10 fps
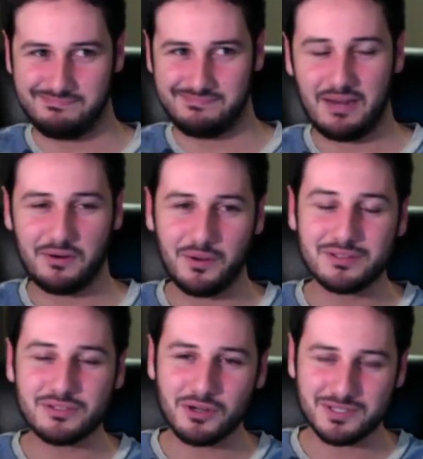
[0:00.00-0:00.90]
I don't know.
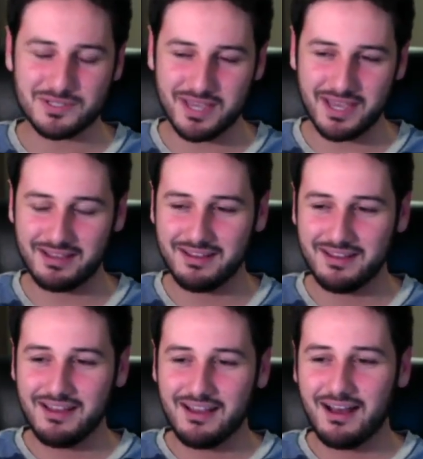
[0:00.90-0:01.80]
It's hard to say.
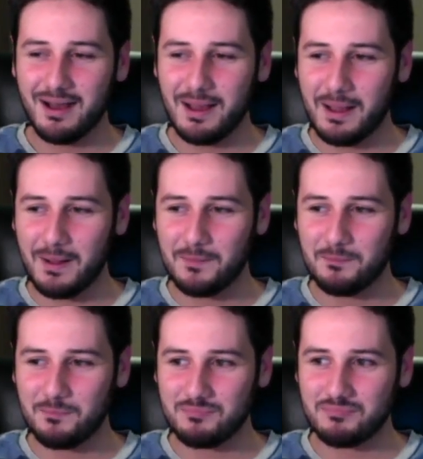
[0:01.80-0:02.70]

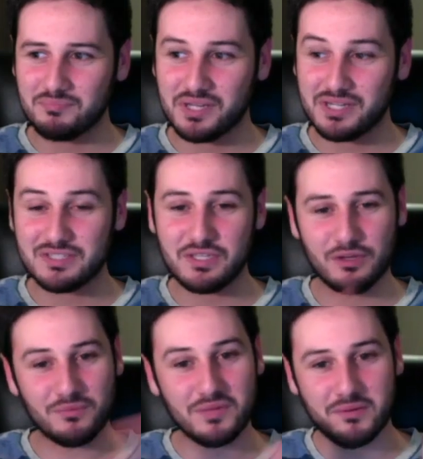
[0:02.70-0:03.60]
But it's a
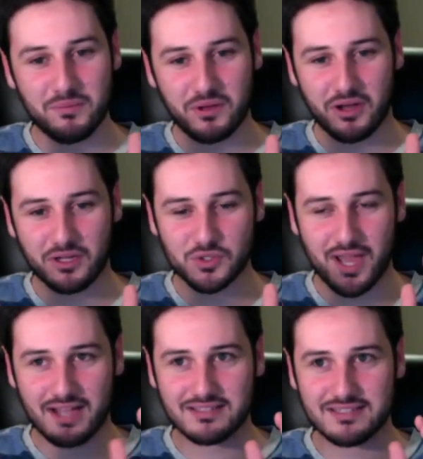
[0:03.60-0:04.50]
year minimum
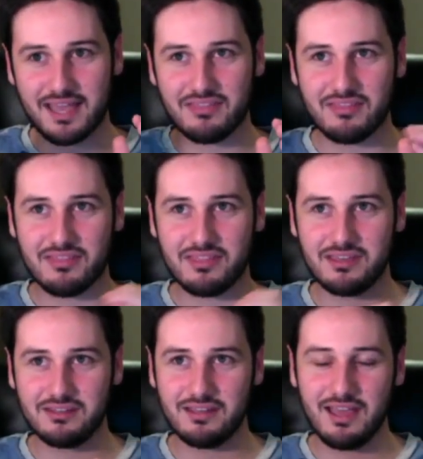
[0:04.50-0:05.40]
contract, and
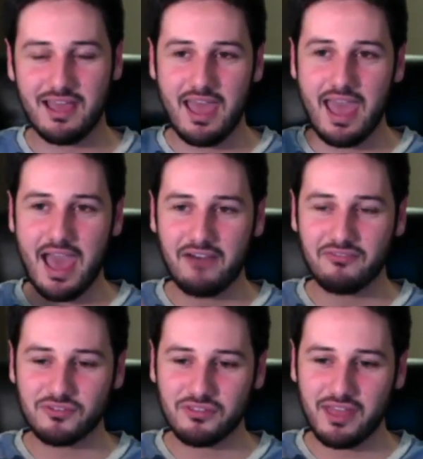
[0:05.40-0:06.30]
then
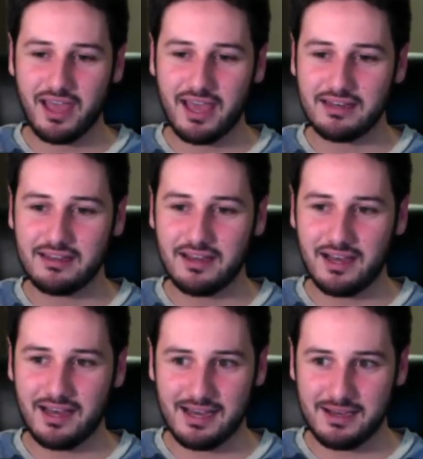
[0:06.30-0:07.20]
after that,
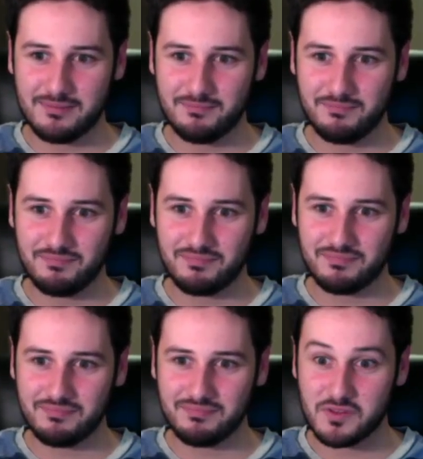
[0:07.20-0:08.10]

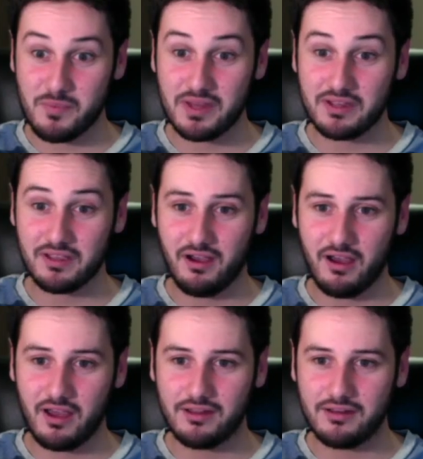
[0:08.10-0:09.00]
depending
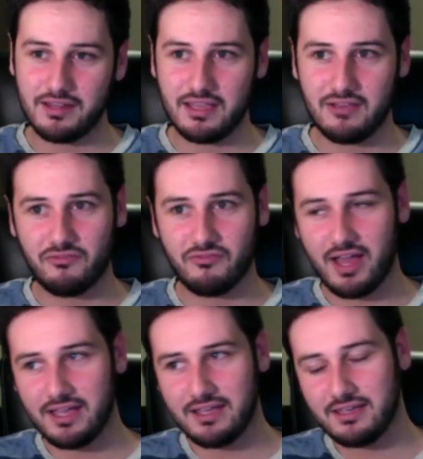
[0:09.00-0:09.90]
on if
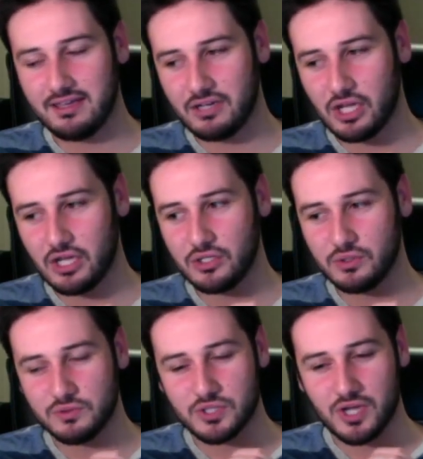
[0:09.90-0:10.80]
I get a
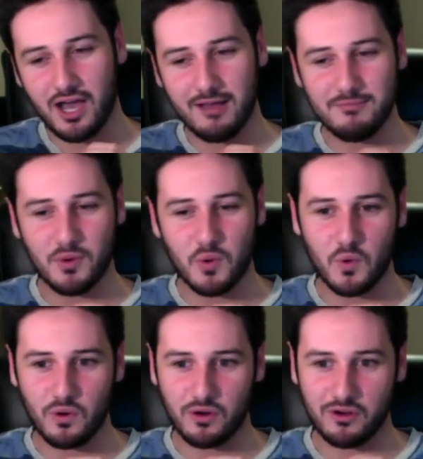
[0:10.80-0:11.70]
new job
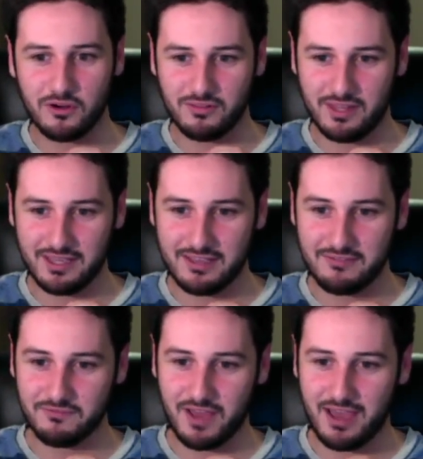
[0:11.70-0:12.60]
or like
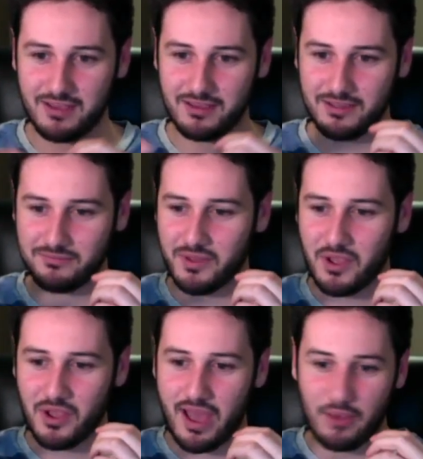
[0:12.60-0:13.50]
if I
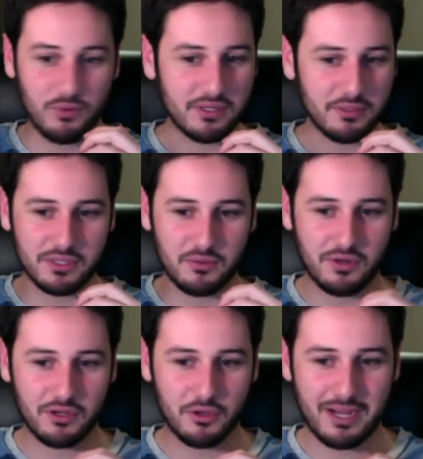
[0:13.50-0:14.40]
really really
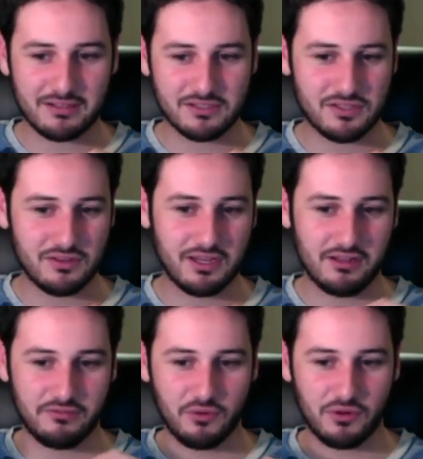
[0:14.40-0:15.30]
want to go back to Southern
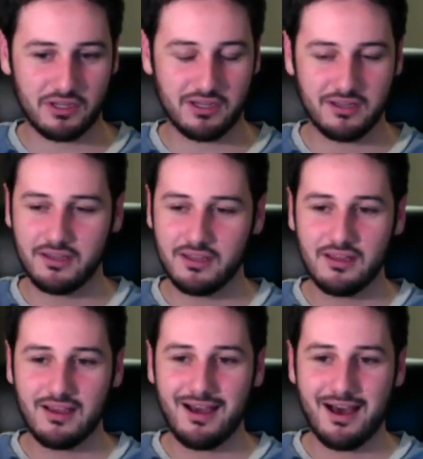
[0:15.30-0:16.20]
California,
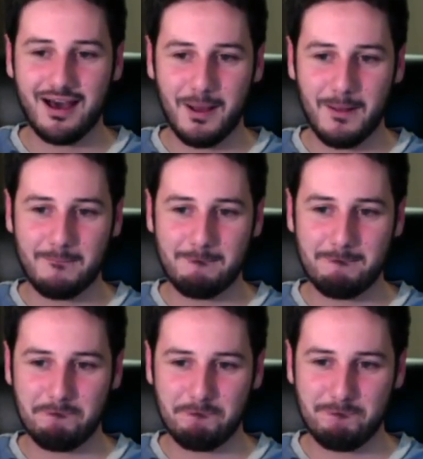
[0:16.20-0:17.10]

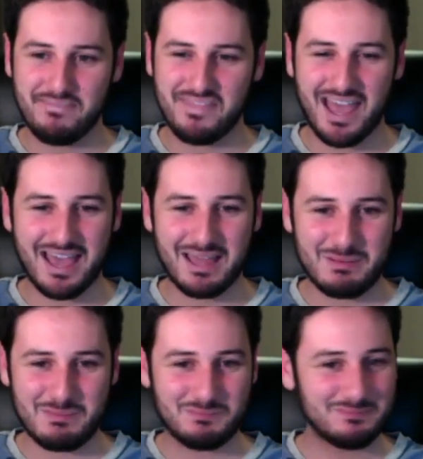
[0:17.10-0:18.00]

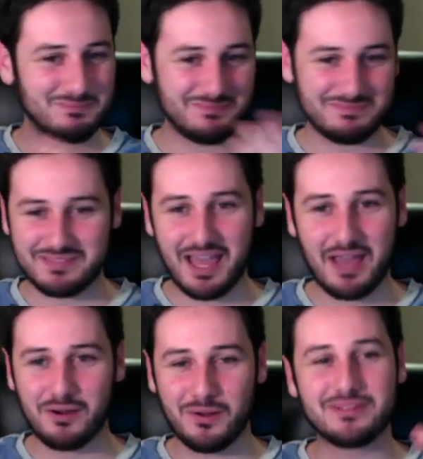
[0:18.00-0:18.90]
that I
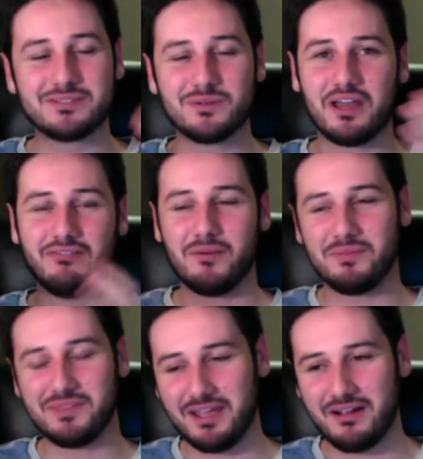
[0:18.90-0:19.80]
don't know. It's still kind of up
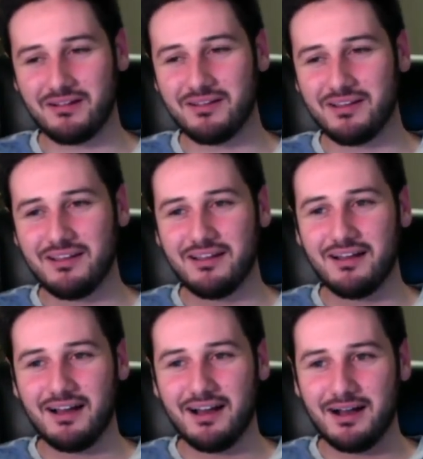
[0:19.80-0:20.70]
in the air.
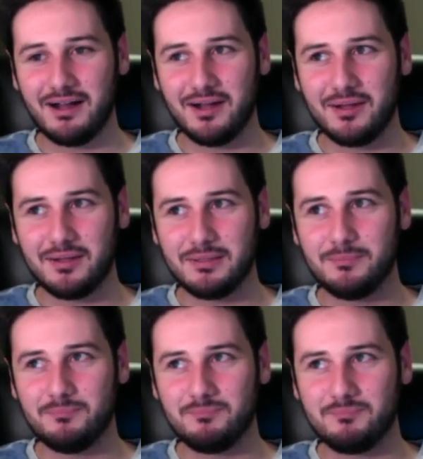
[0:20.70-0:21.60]

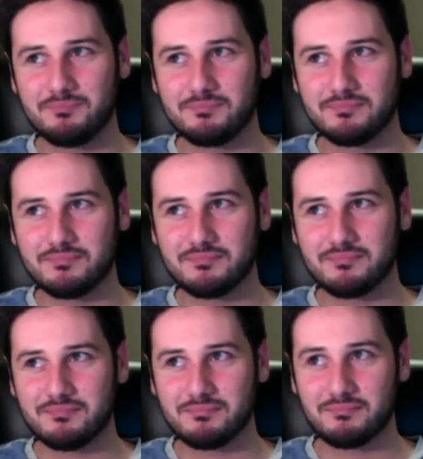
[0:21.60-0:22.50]
Um,
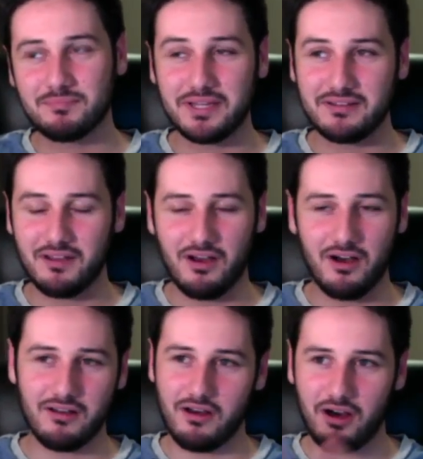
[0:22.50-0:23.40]
but
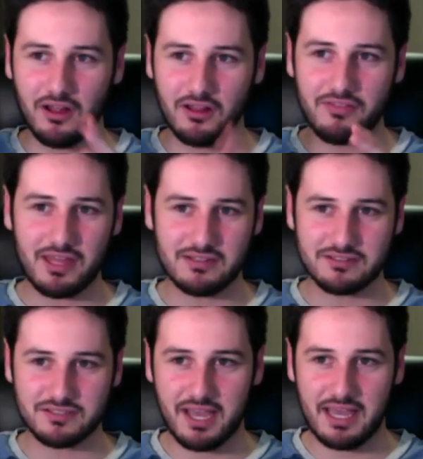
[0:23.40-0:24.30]
all of that
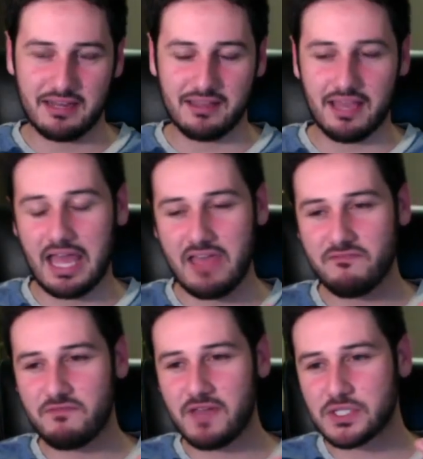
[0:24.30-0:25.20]
aside,
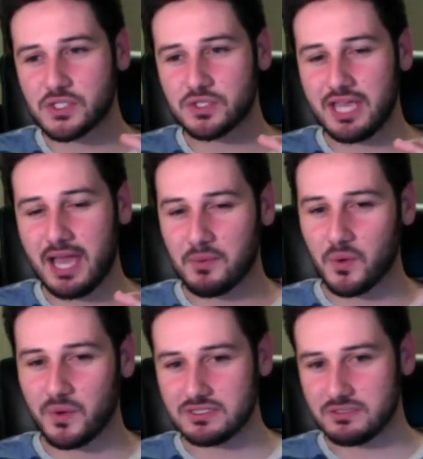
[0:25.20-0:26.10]
eventually I'm
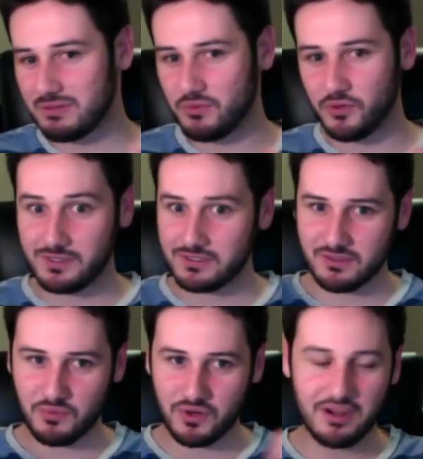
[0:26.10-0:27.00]
going to be moving
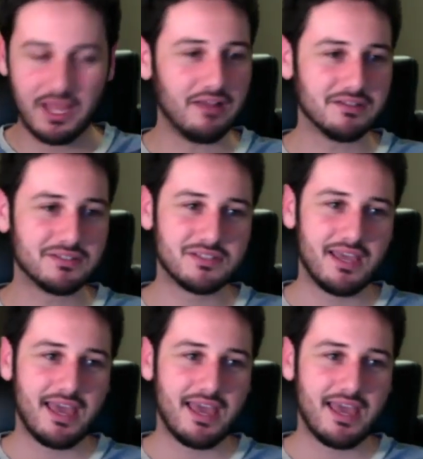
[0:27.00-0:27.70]
somewhere else.